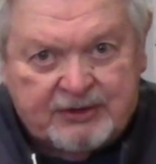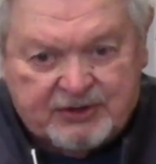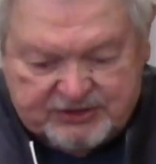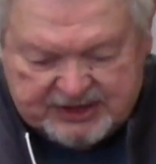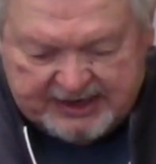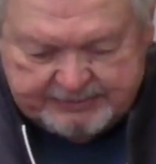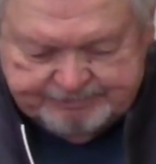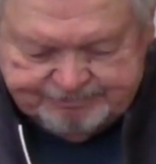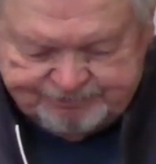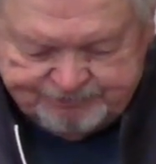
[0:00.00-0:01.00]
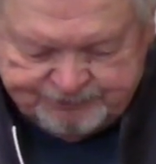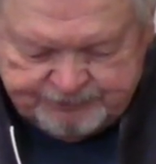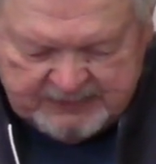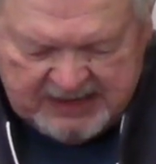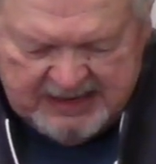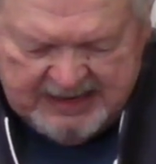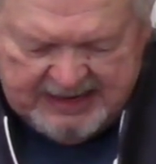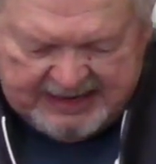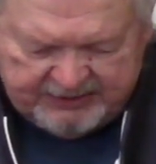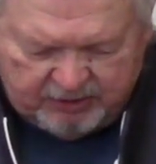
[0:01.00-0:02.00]
as I said,
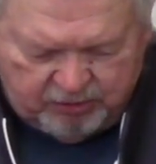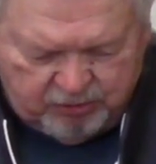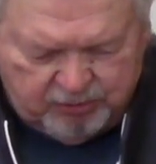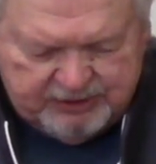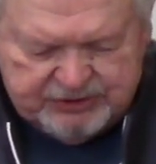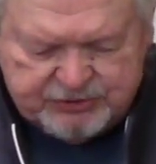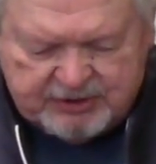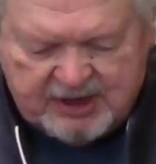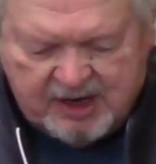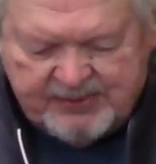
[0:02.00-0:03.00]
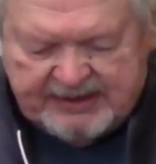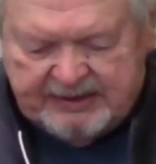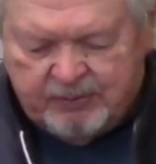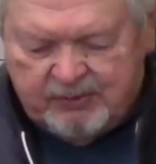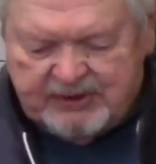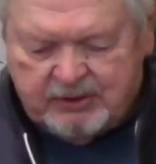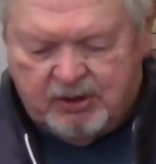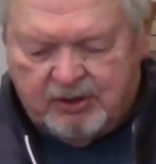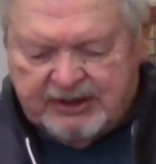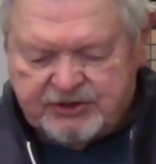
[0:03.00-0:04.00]
and the hole is to accommodate what we
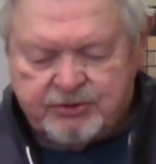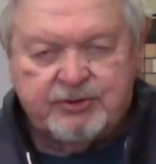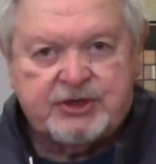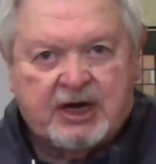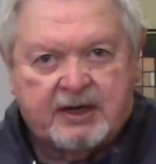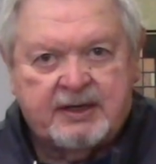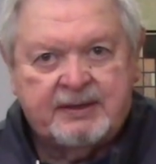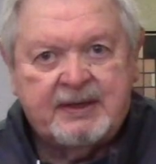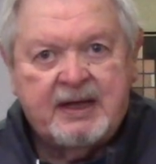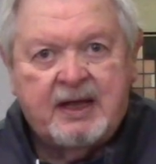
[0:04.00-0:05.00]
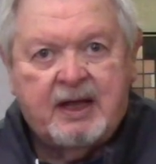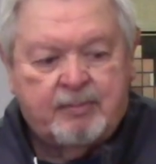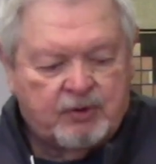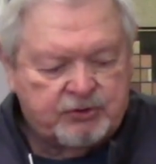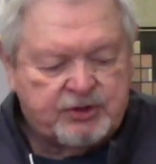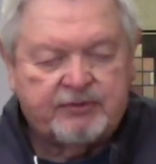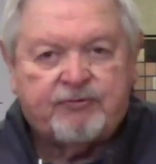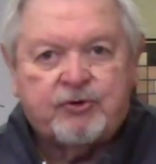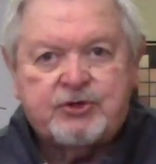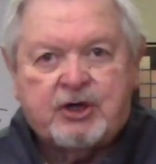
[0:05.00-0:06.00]
call a screw chuck. Most of the
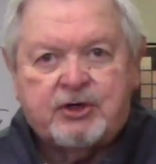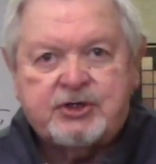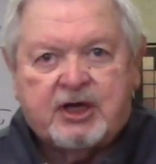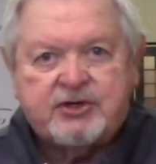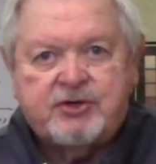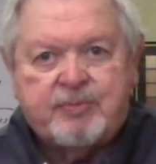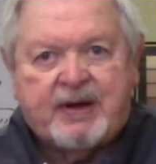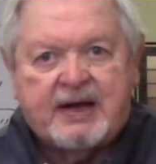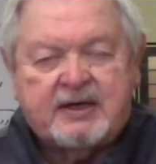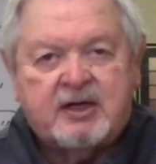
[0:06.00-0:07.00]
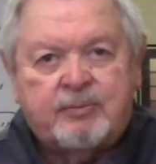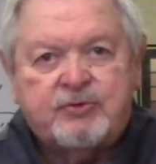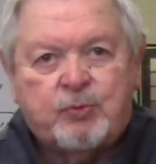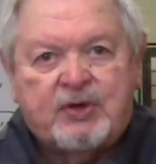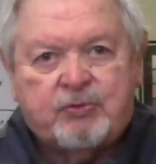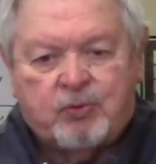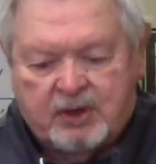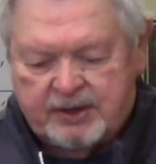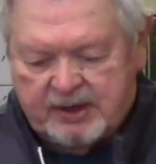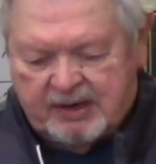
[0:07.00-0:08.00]
4-jaw chucks you buy comes with
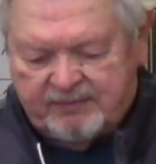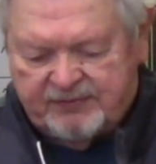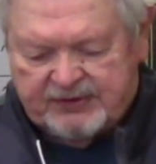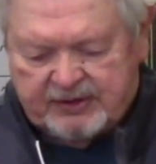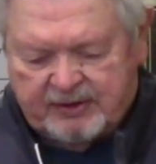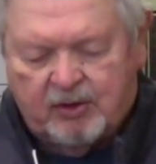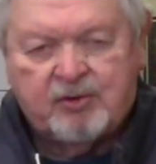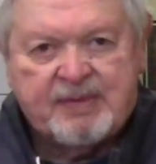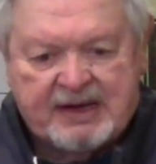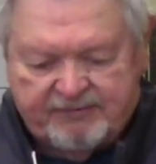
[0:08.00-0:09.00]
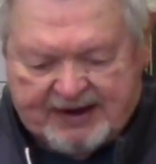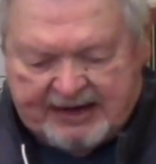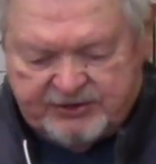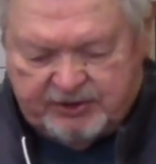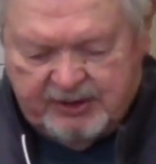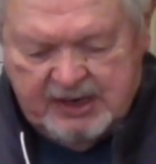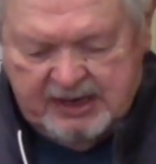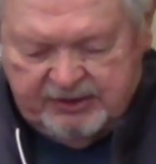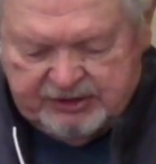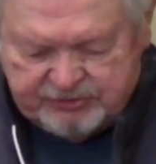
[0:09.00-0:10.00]
one of their own manufacture.
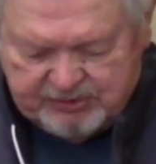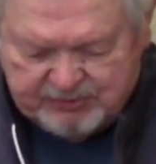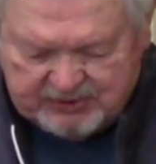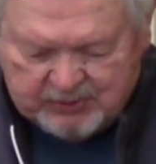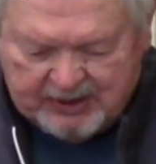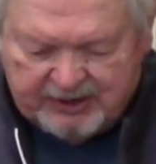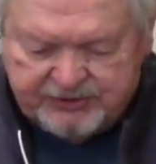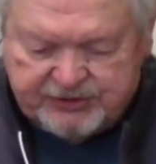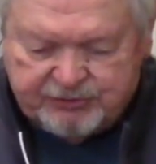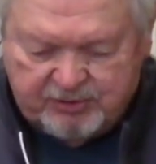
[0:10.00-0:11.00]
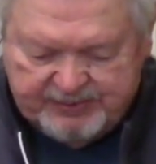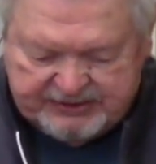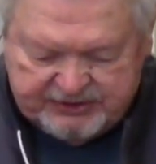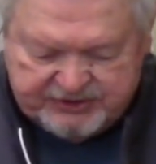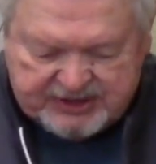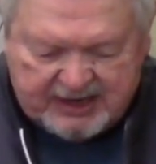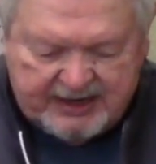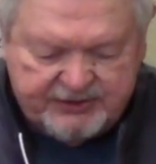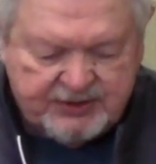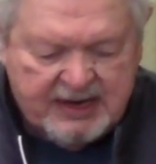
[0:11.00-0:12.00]
This one requires a drill bit this
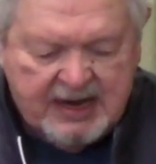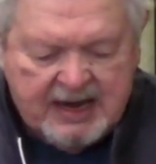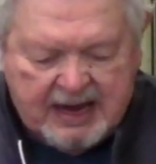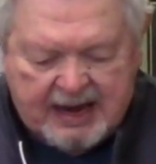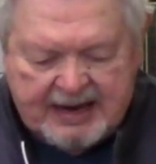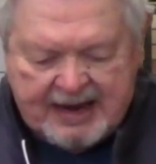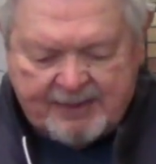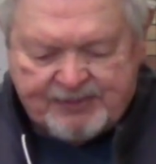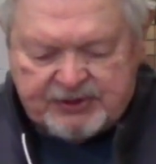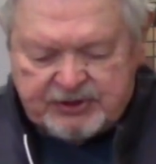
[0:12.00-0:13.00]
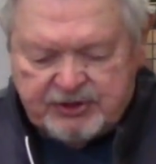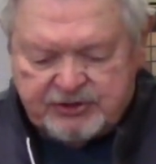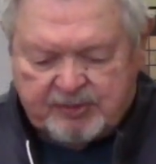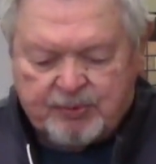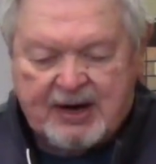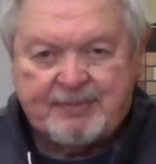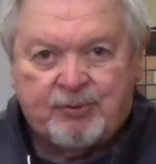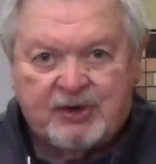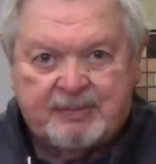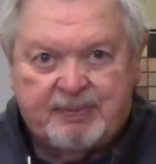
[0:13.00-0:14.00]
size. I happen to use a brad
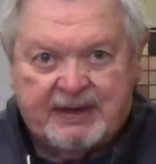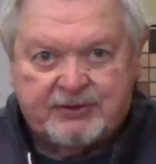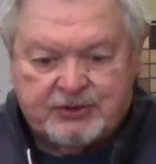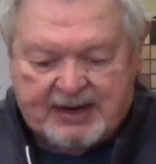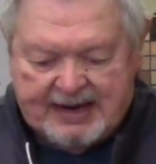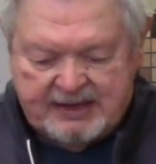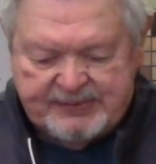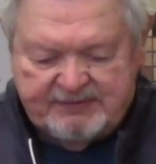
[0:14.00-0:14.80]
point bit, so I had to be